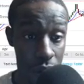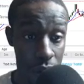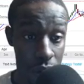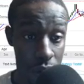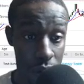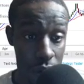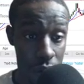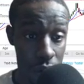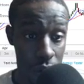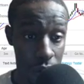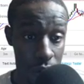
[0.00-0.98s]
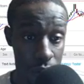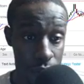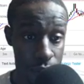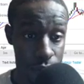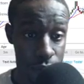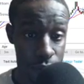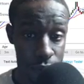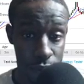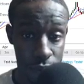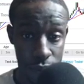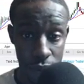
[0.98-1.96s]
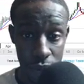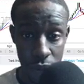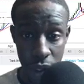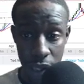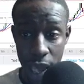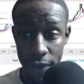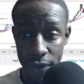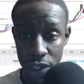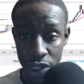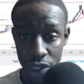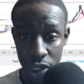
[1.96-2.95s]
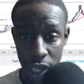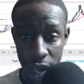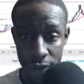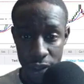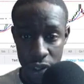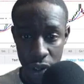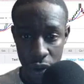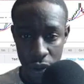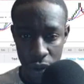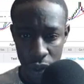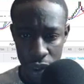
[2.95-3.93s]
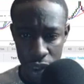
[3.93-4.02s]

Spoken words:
So a lot of these altcoin